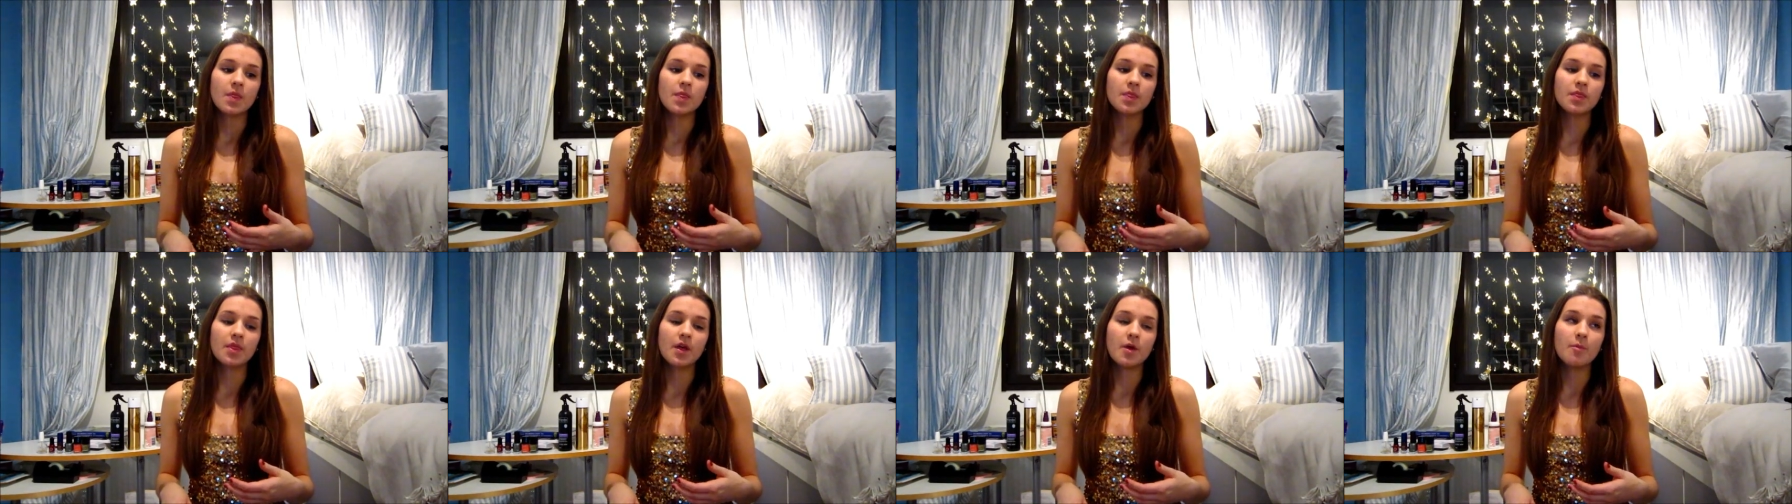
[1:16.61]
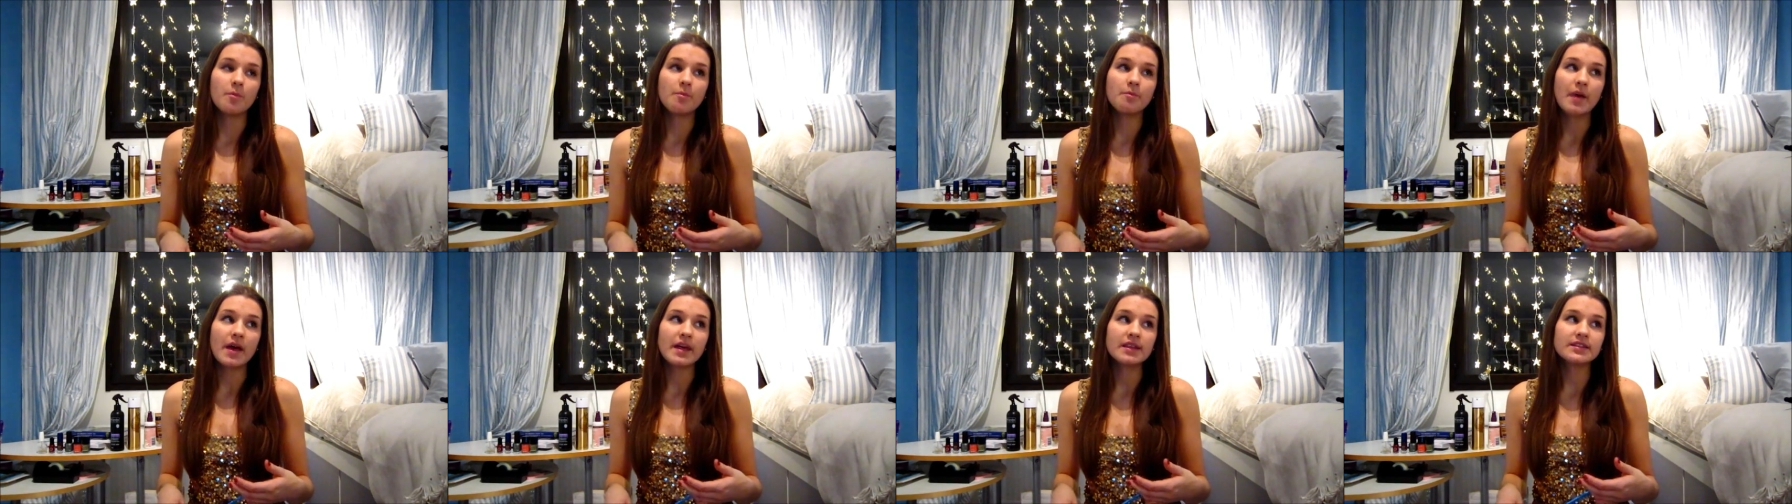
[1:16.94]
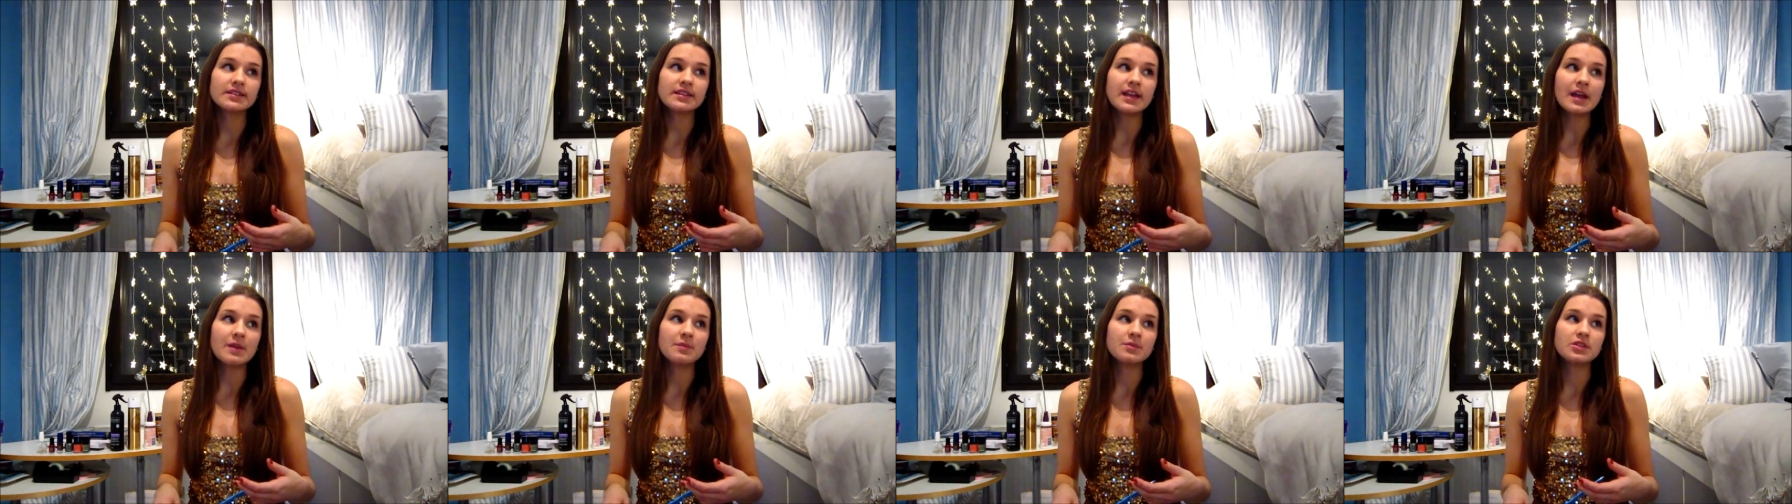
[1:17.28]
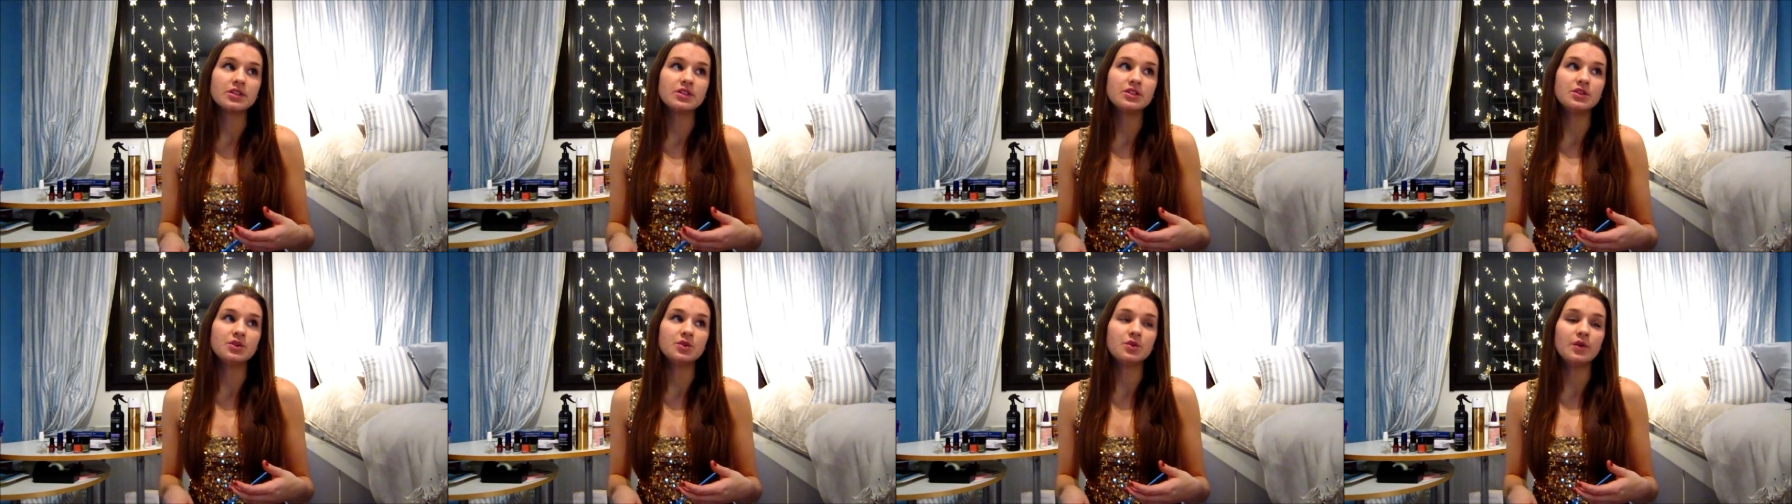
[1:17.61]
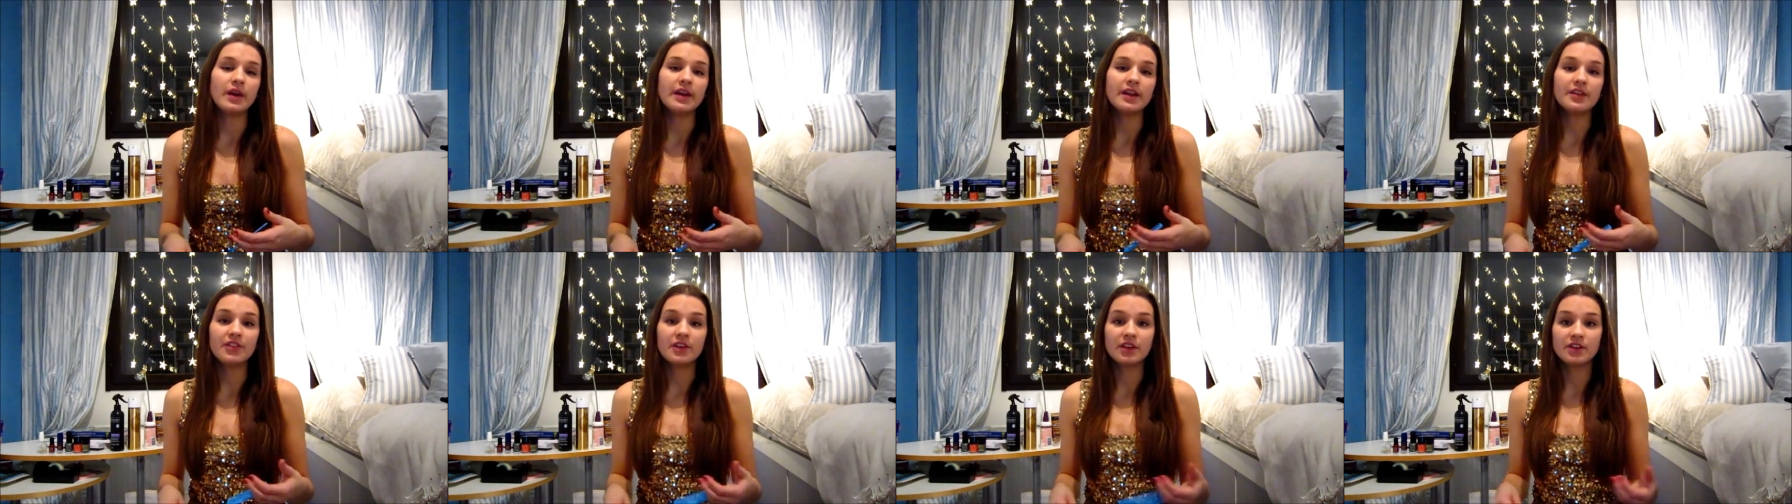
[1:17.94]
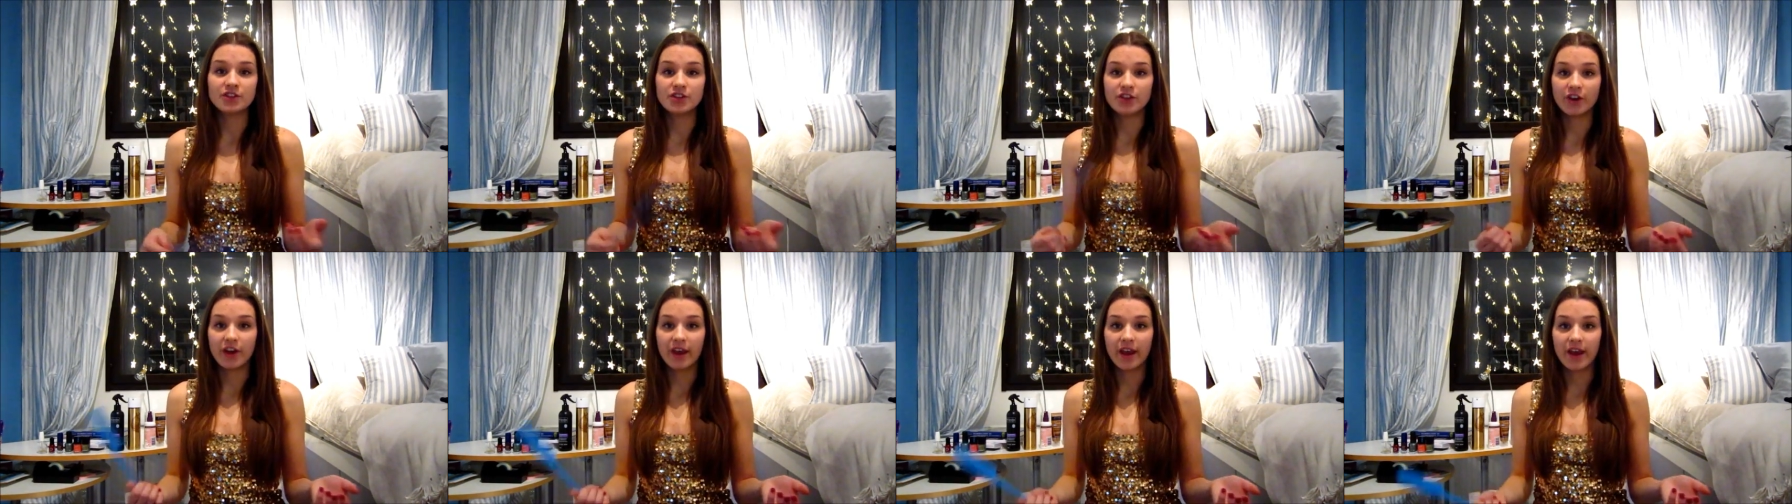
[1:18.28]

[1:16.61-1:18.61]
the best time to do anything to your